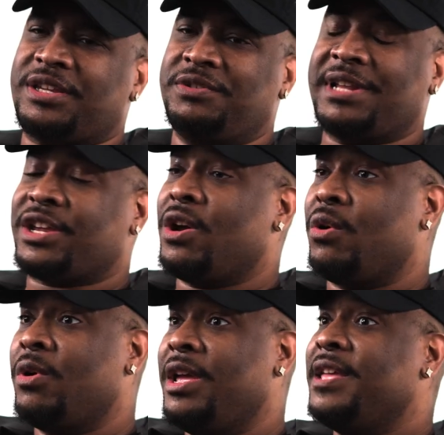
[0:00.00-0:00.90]
She was like,
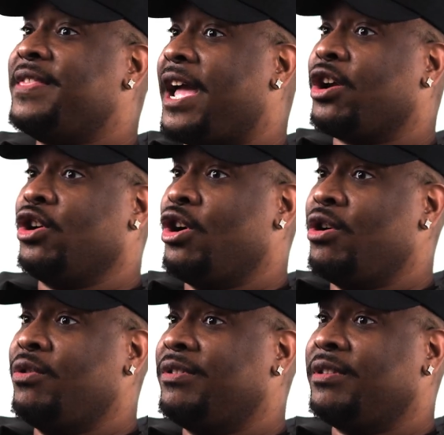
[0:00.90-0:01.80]
yo, that
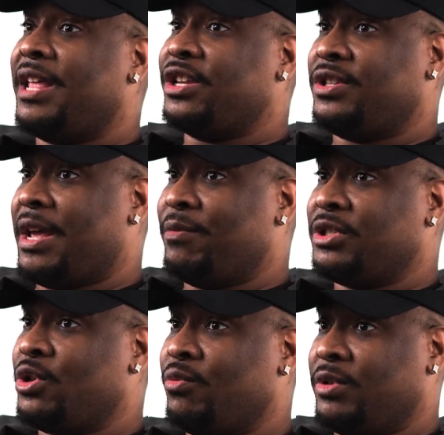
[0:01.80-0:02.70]
girl that
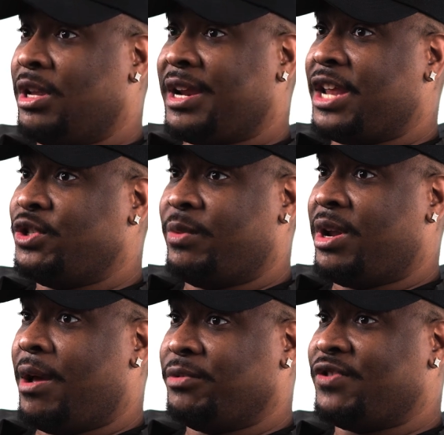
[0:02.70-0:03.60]
was looking at you in
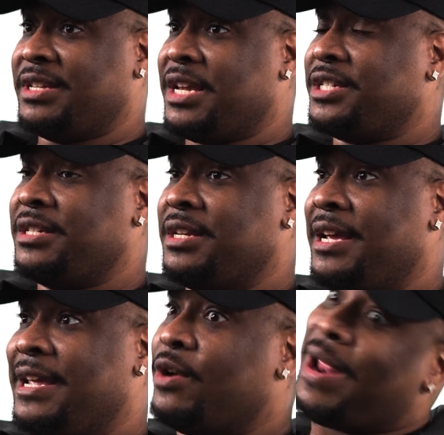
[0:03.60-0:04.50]
the train station,
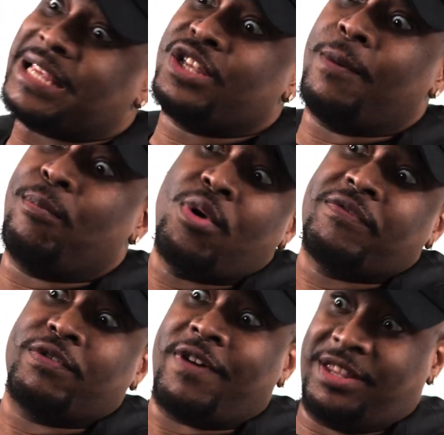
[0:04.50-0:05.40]
that's her
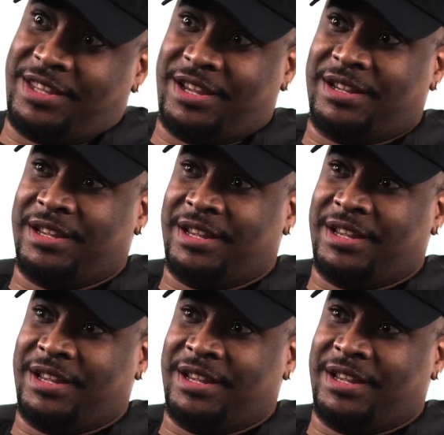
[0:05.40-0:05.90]
boyfriend right there.